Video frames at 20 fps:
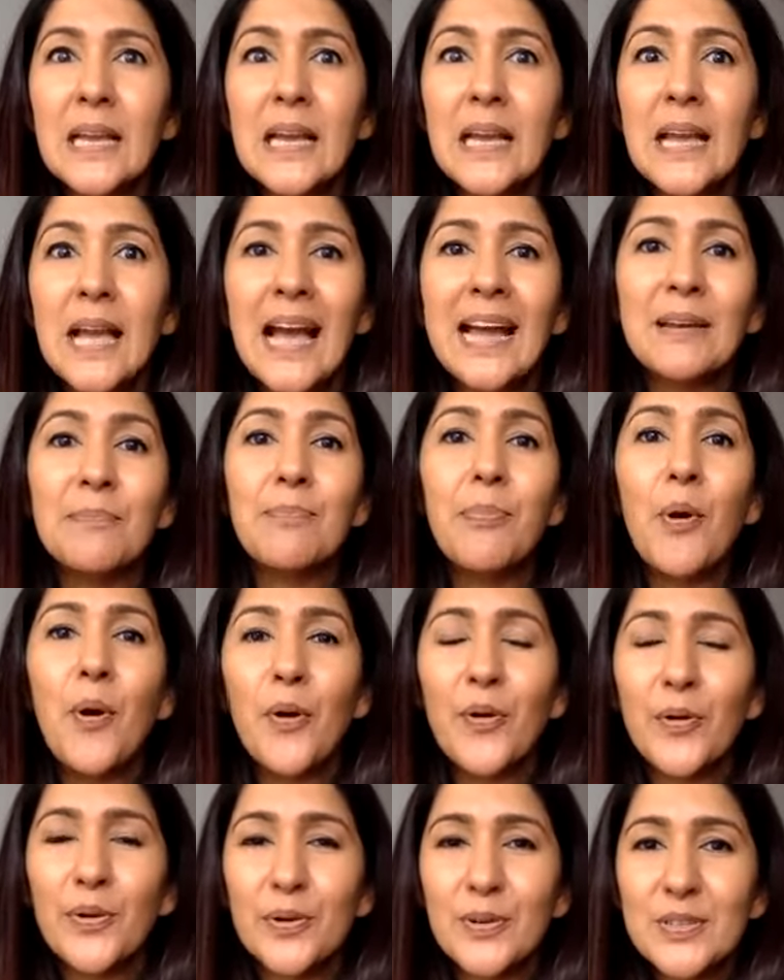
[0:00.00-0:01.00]
had
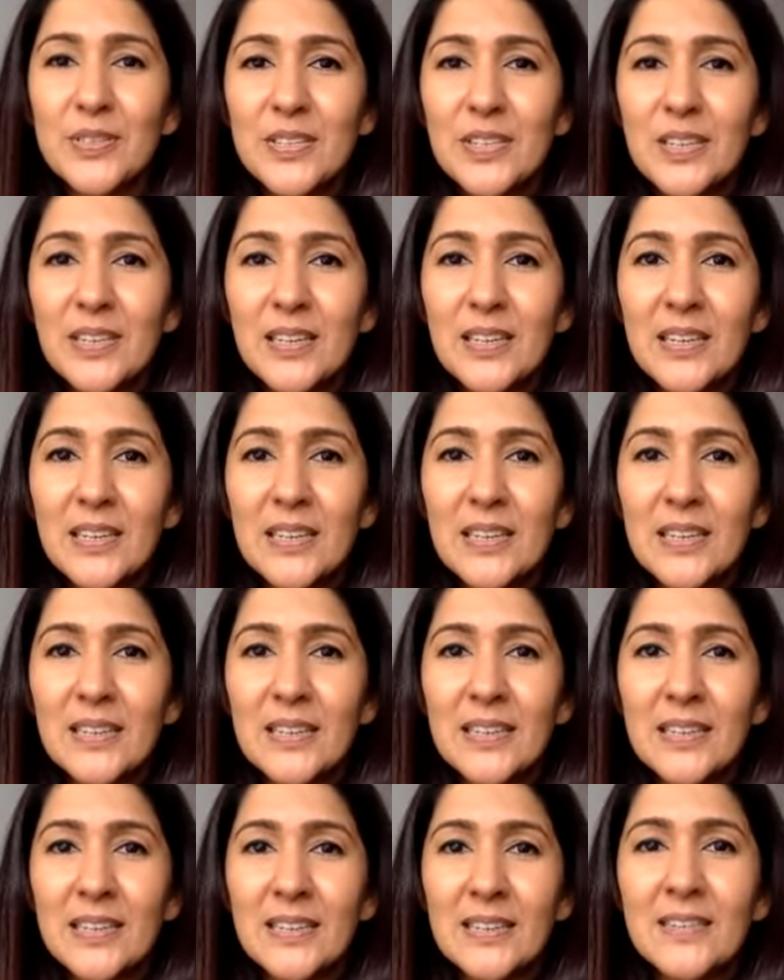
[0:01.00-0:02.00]
borrowed
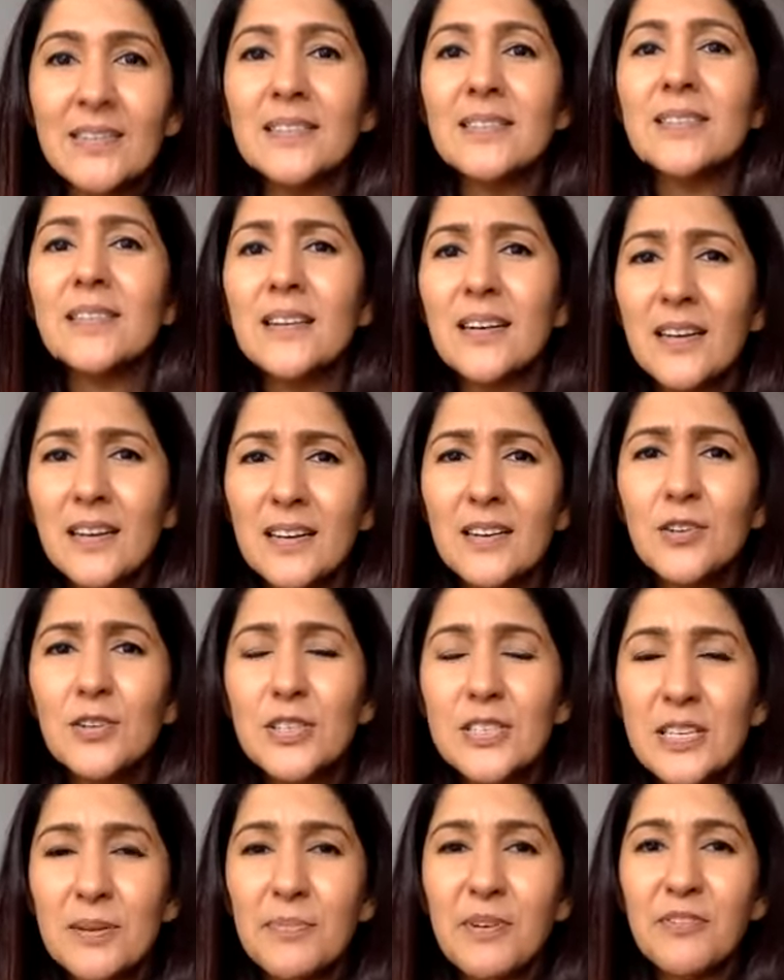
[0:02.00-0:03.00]
a
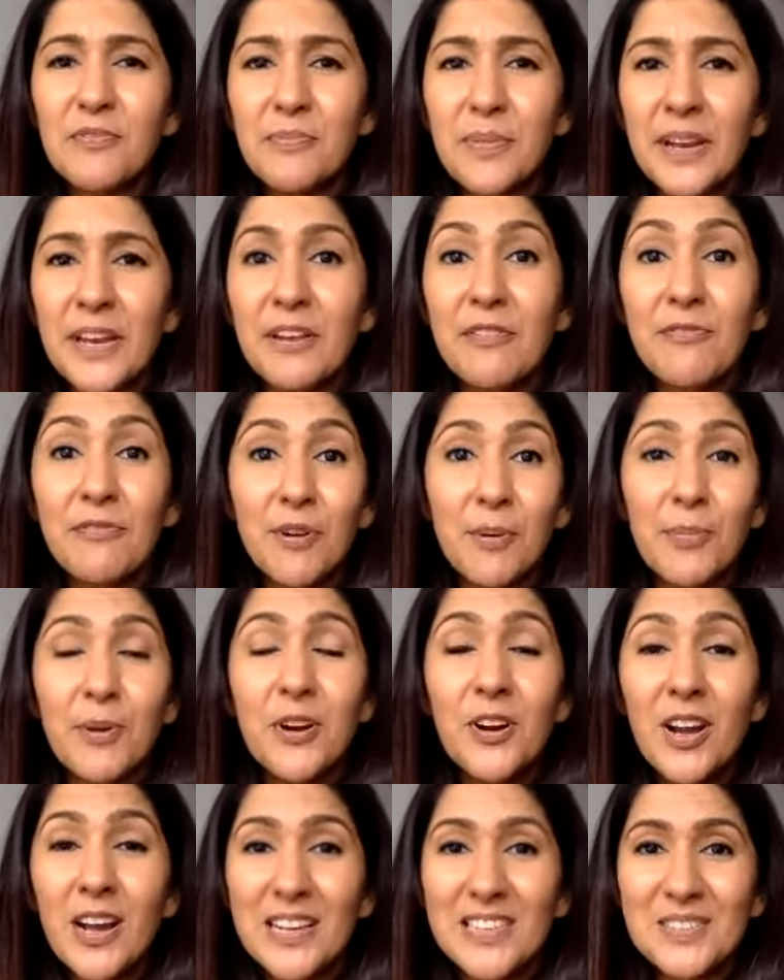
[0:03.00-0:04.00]
good sum of money from
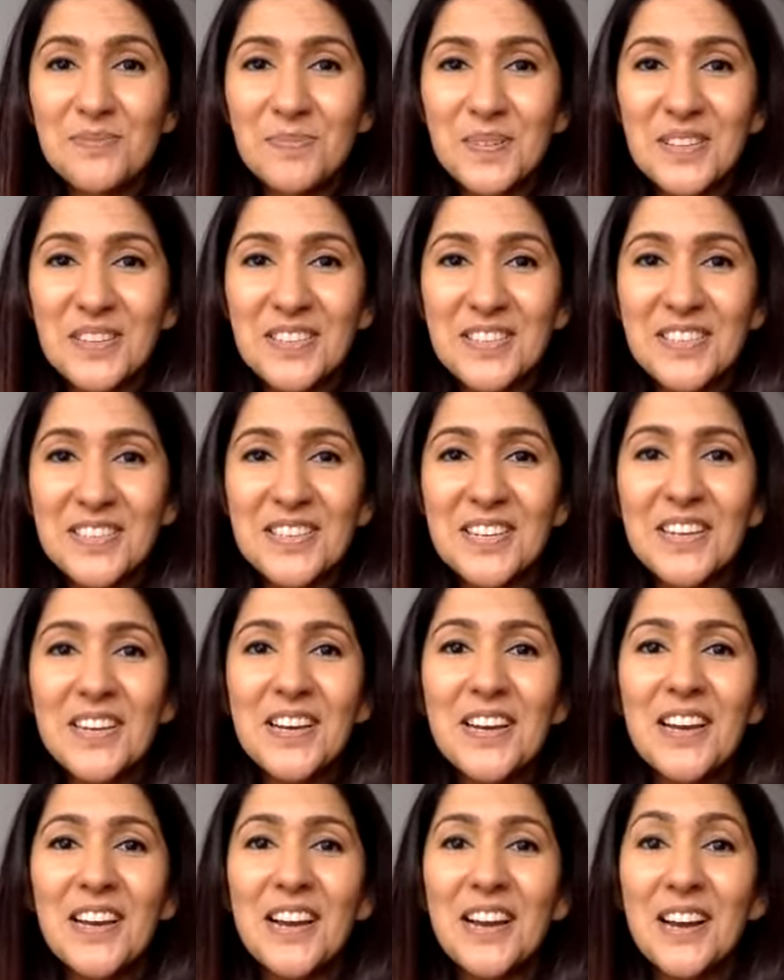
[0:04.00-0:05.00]
her husband
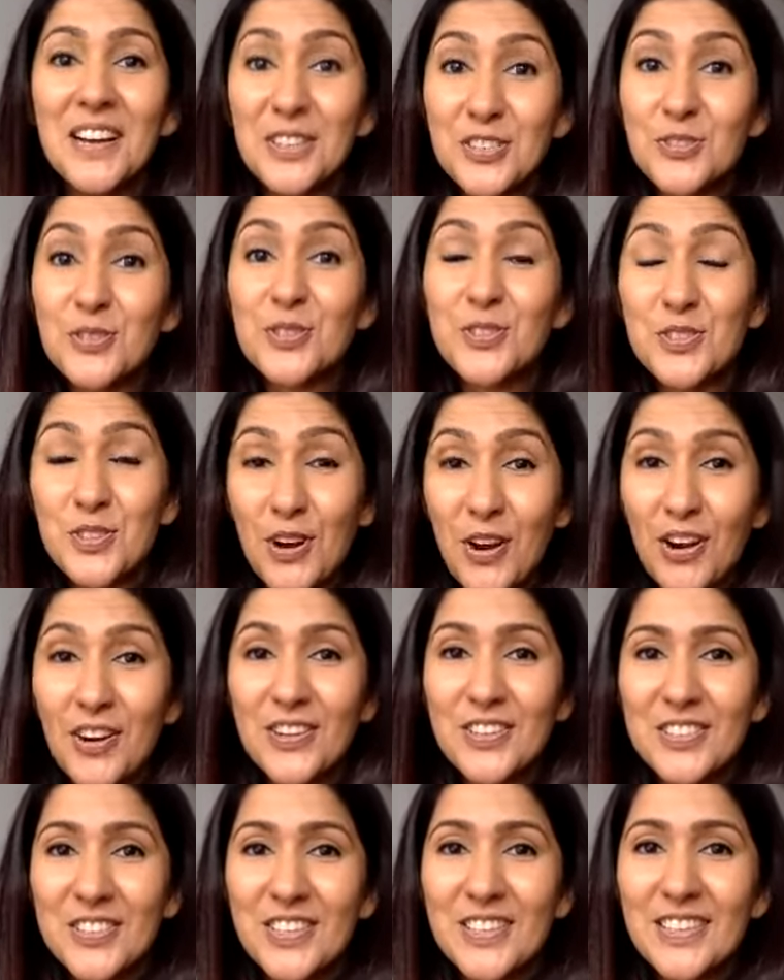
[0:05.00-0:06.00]
to
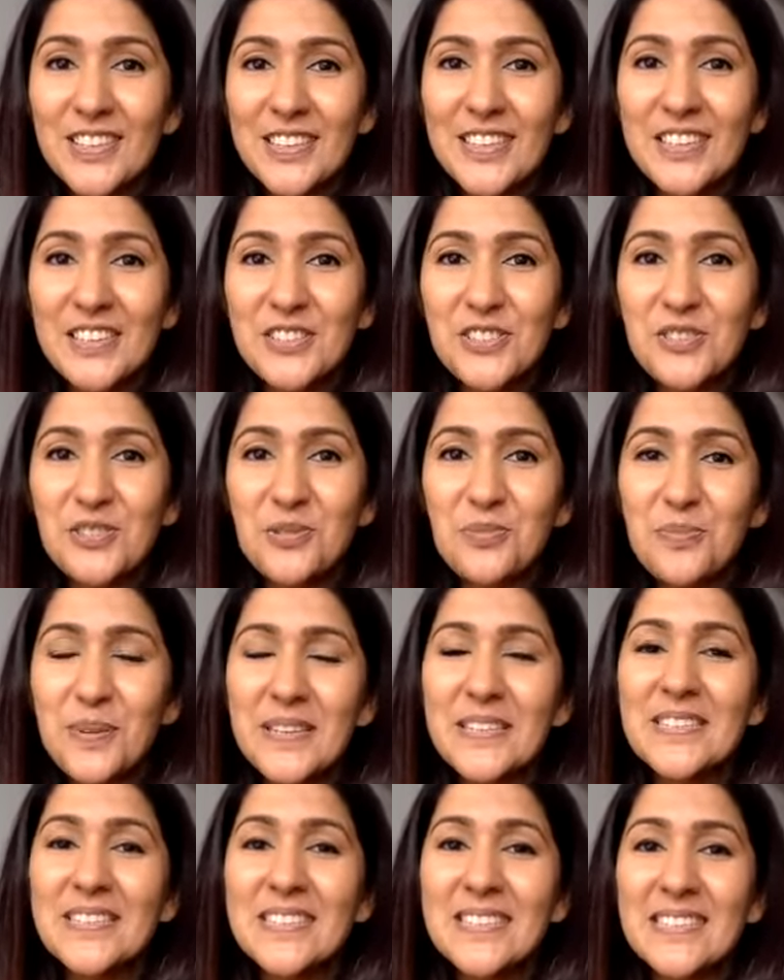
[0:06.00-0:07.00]
start these 2
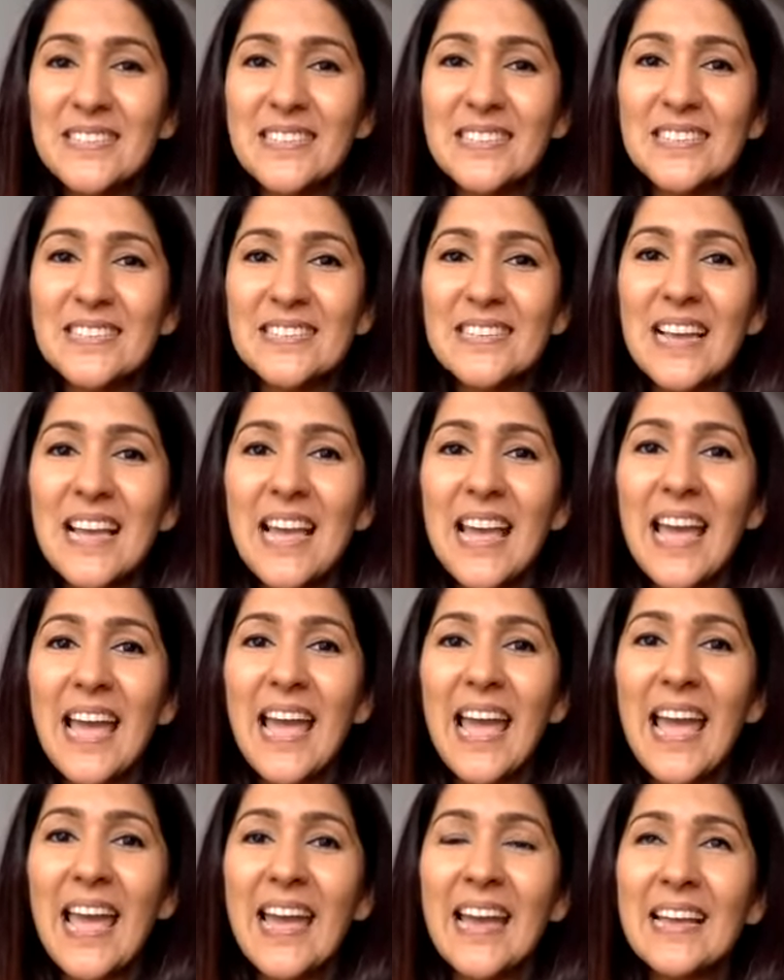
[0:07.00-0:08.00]
businesses.
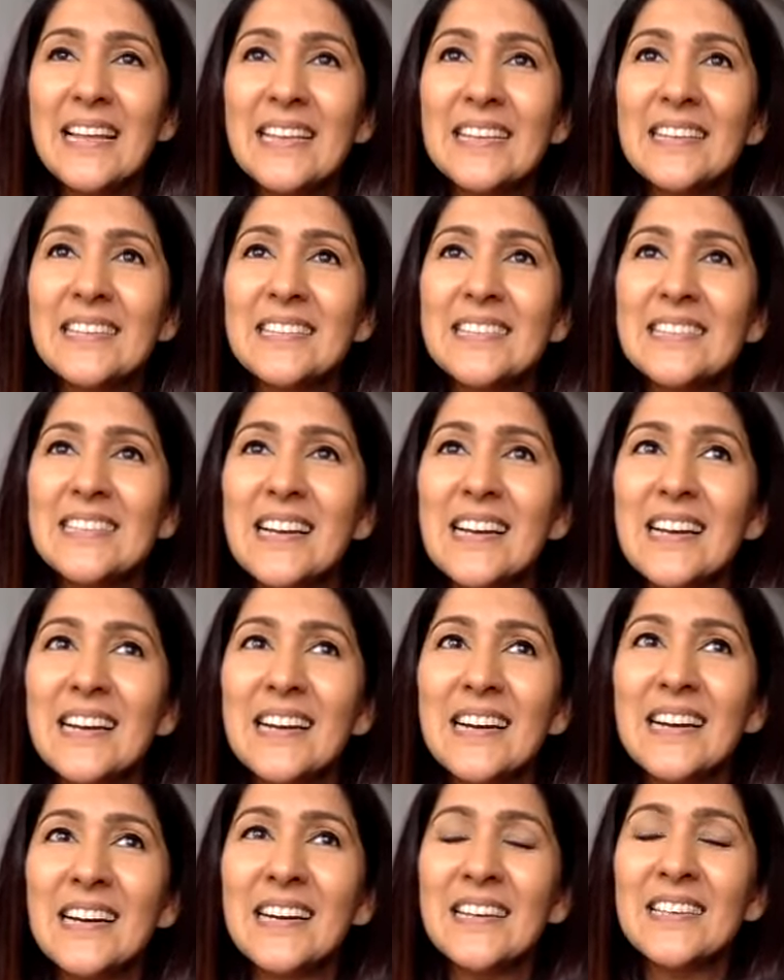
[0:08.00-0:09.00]
And
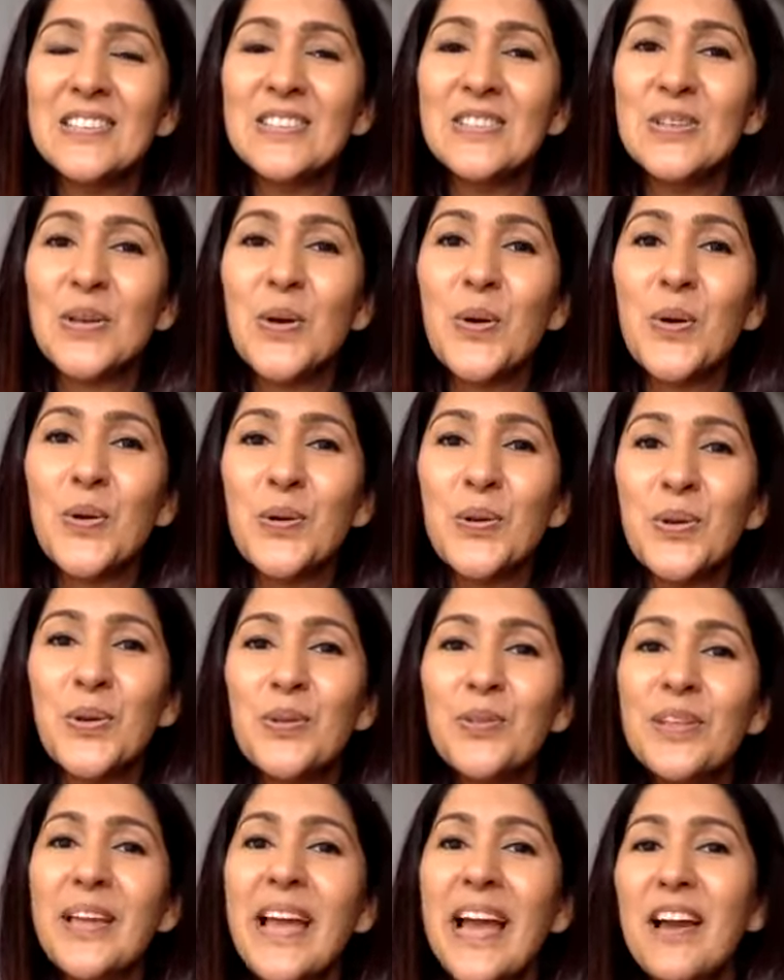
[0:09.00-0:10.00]
so,
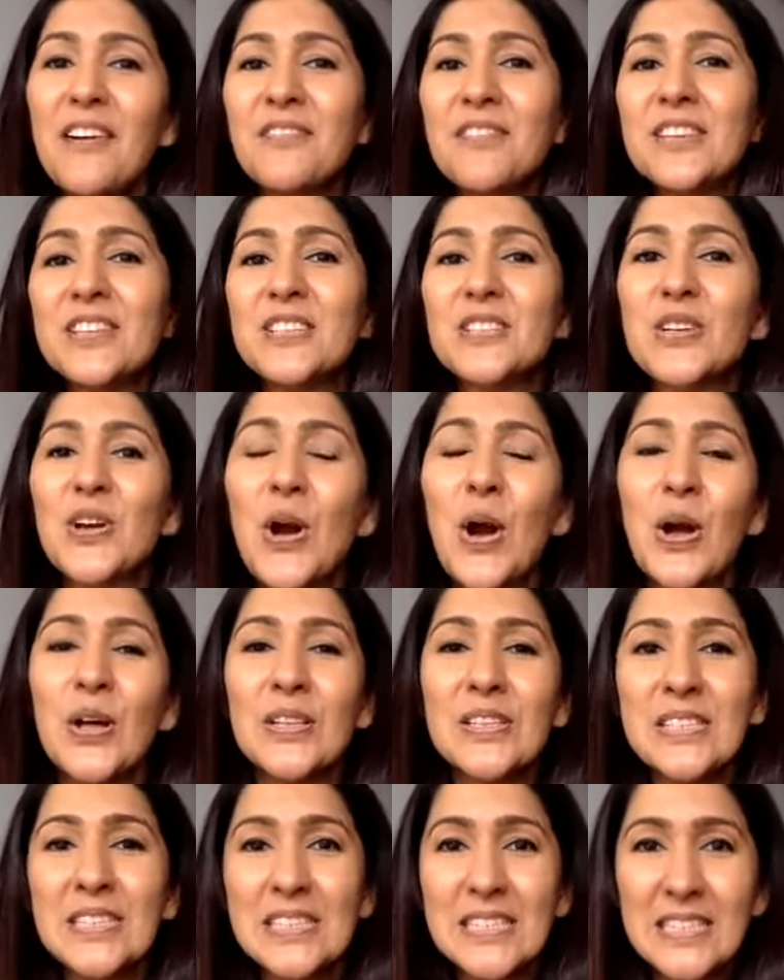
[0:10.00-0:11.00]
they have this
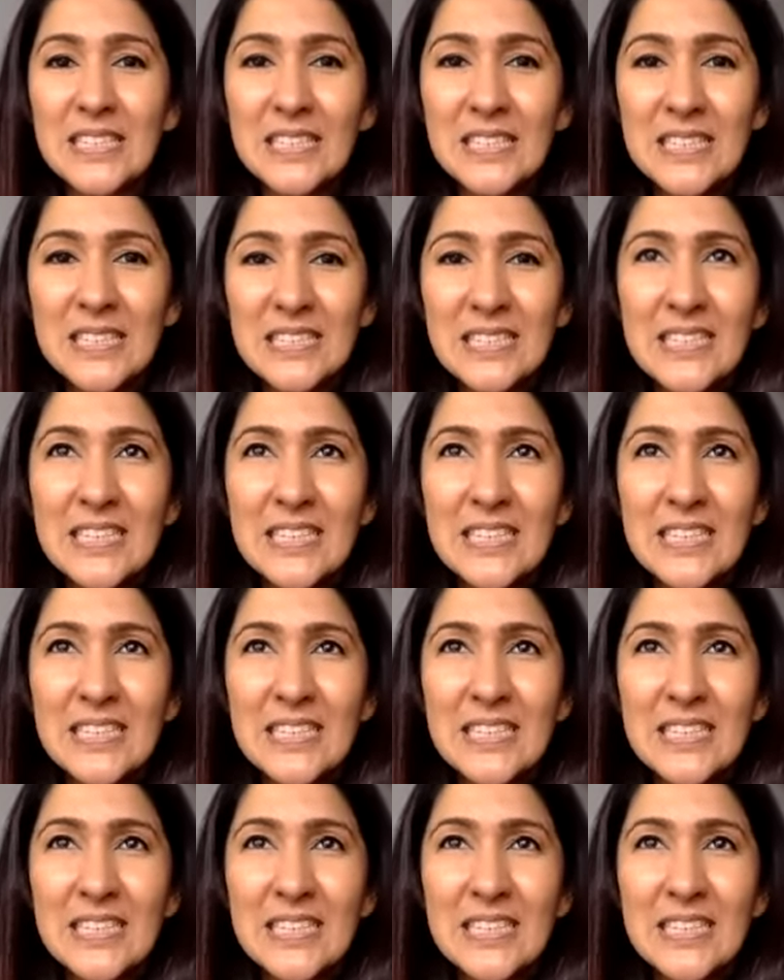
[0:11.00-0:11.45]
constant